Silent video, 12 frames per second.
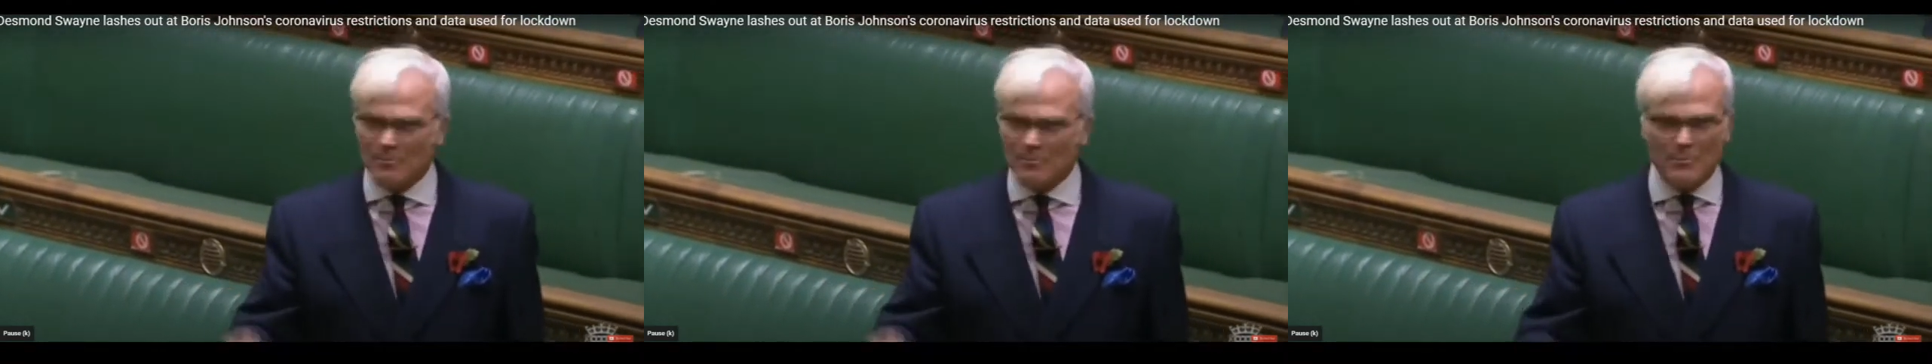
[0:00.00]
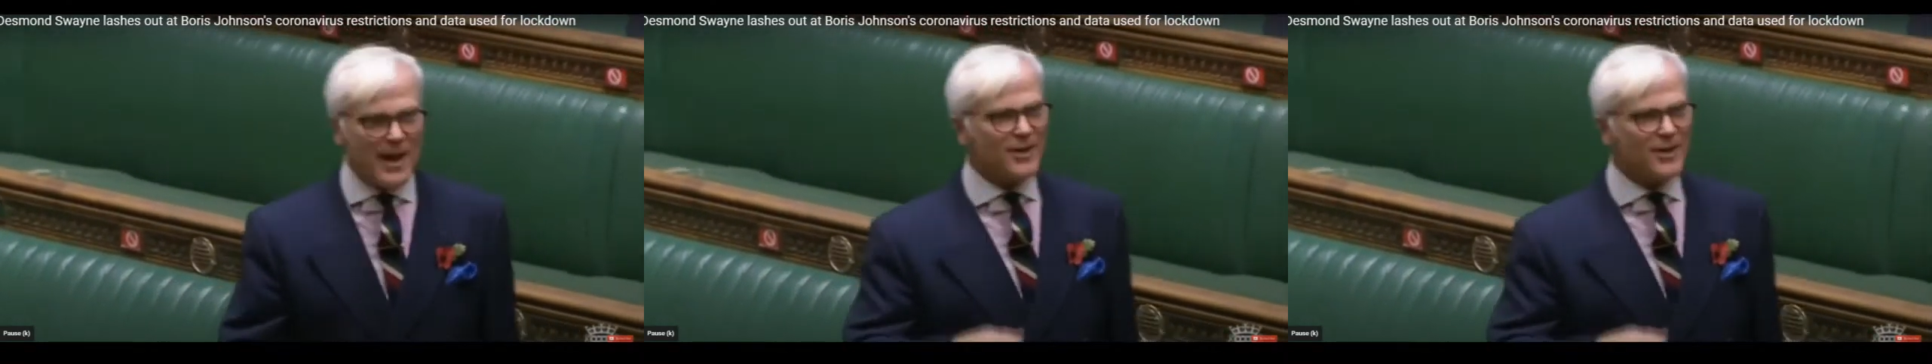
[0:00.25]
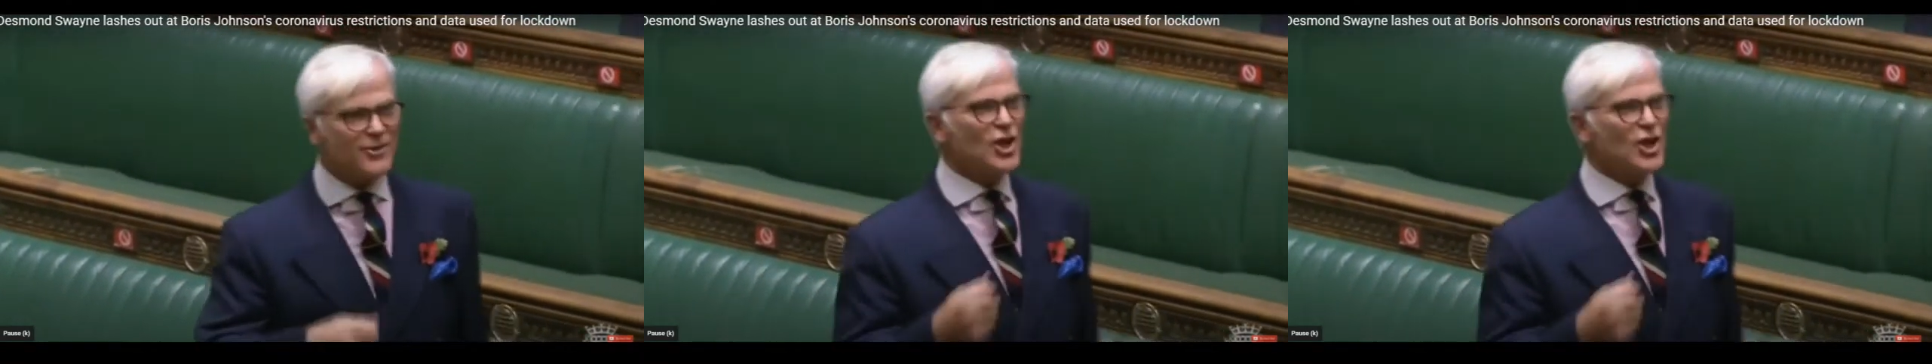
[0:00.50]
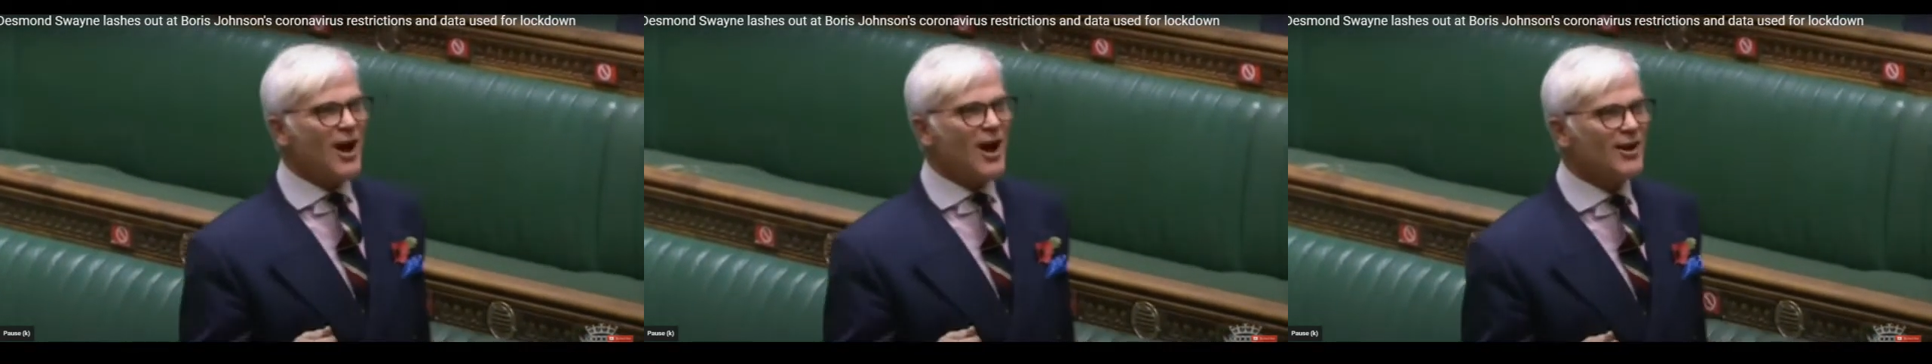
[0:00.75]
being
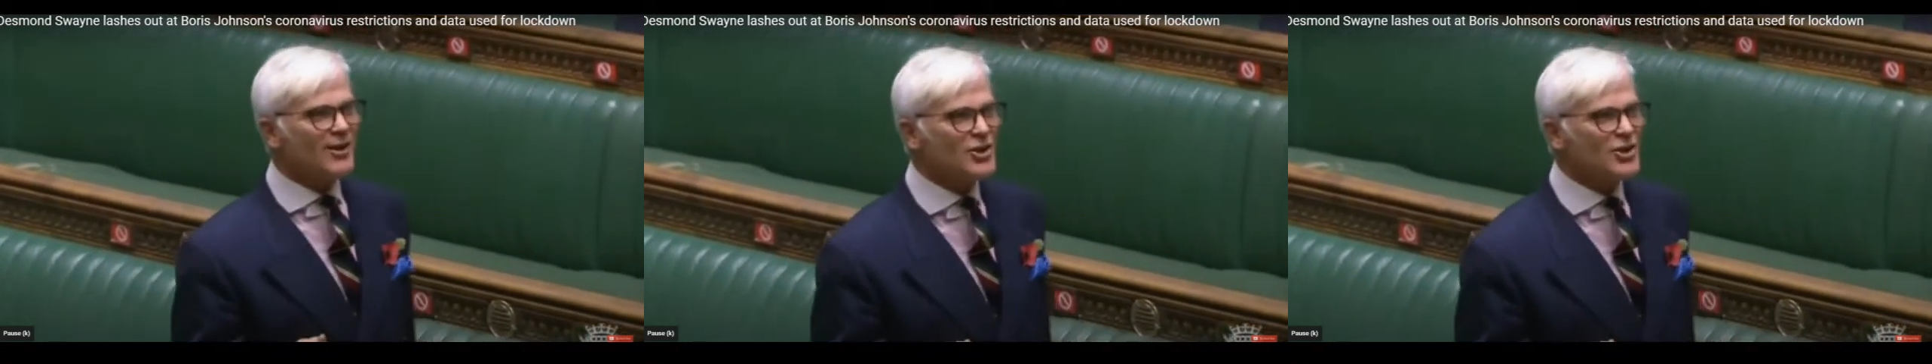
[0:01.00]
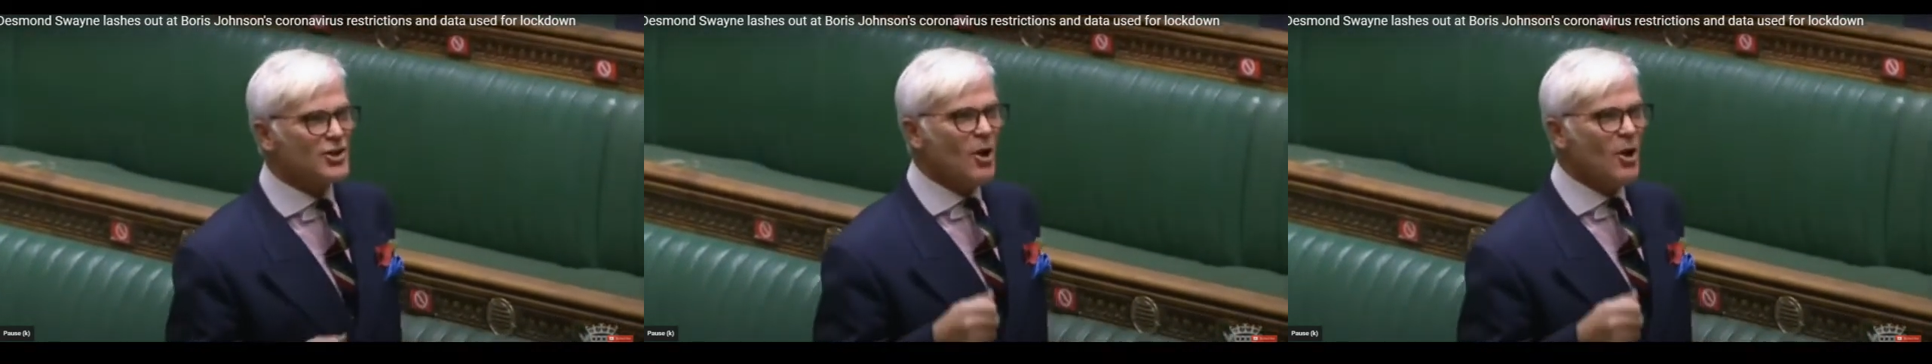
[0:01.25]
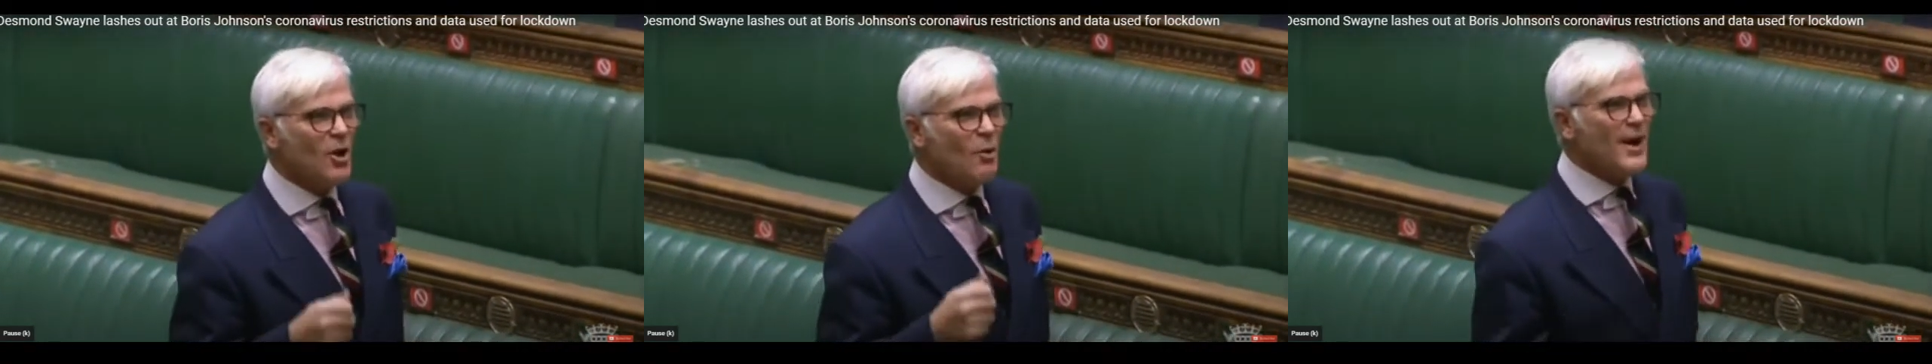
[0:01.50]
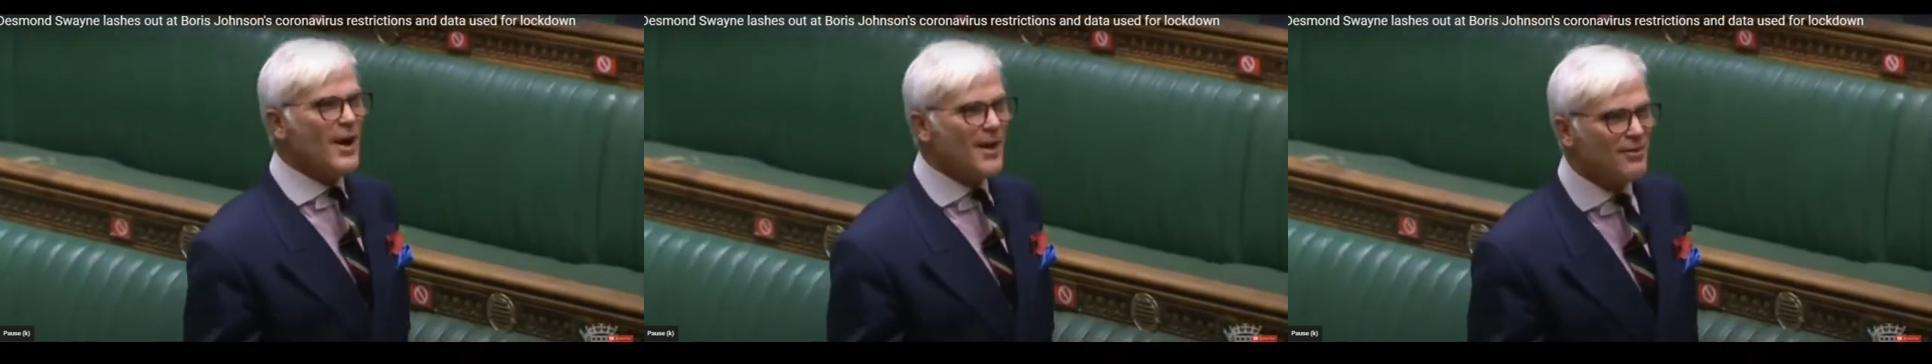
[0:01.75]
charged
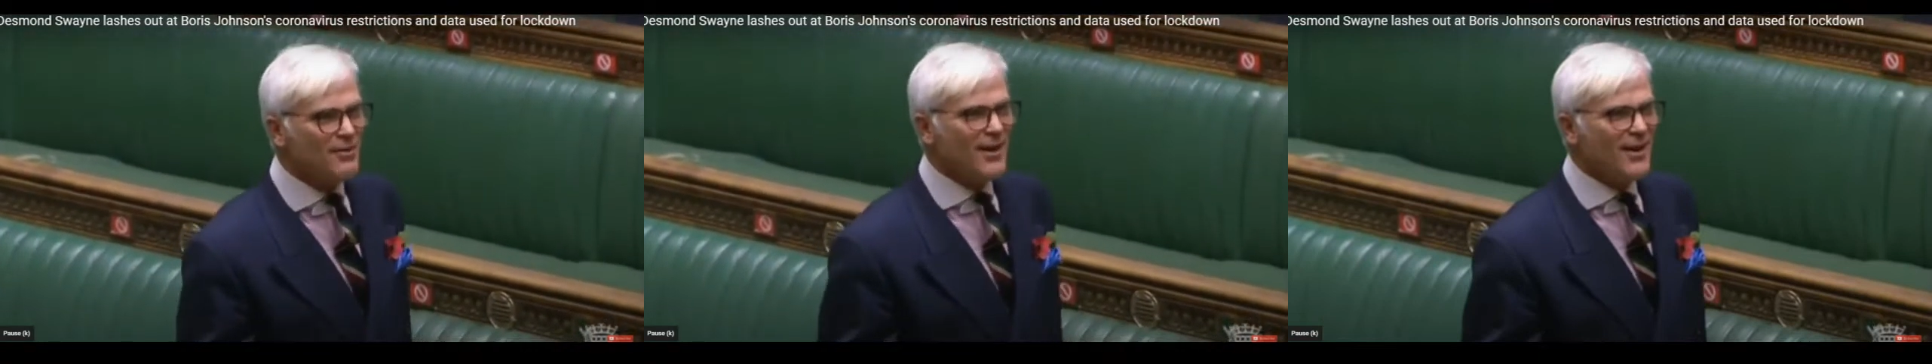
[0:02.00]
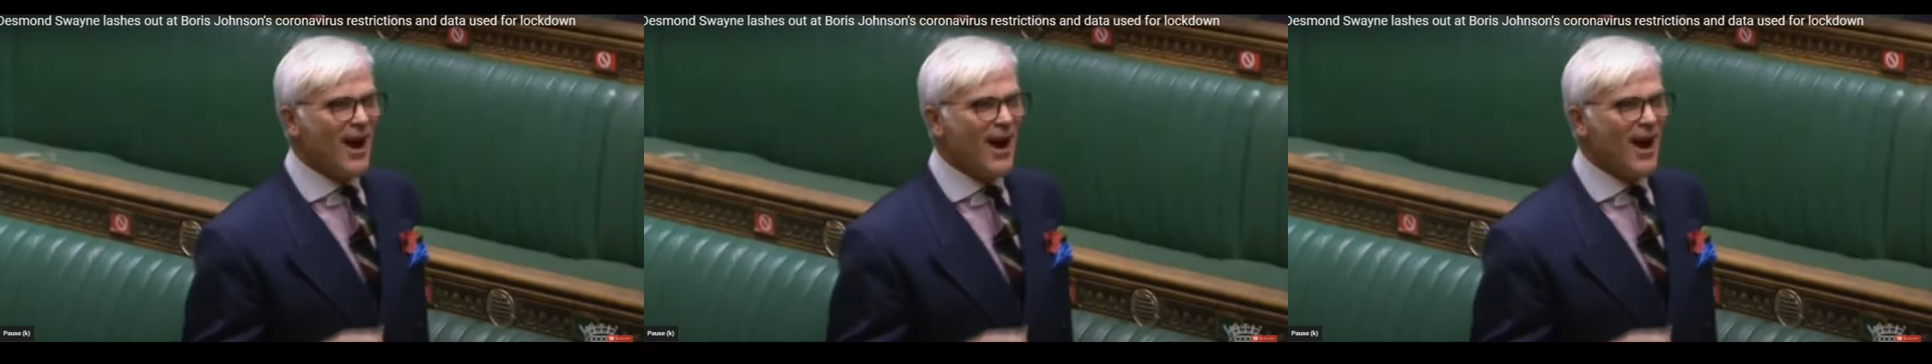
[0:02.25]
with